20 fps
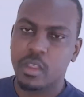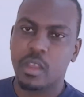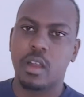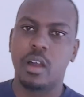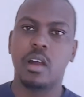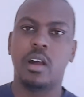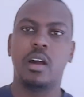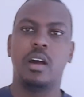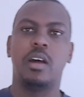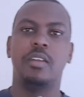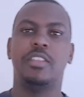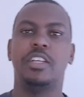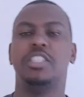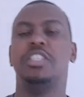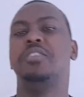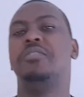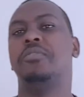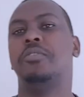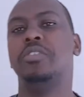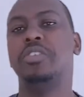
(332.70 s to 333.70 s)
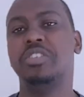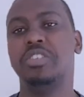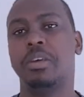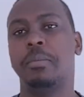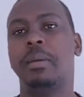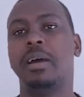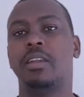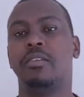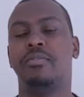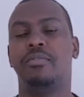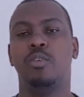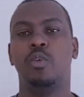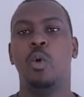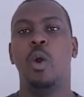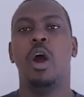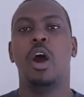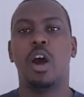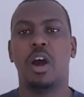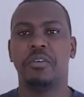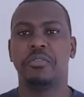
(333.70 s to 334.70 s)
that's it for this summer review
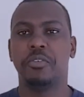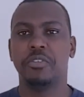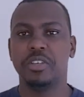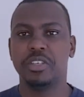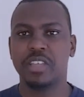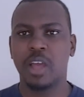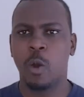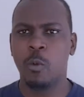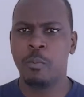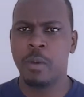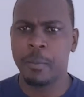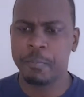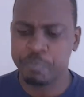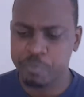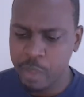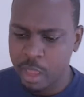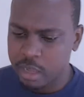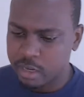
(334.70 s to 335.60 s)
for this album.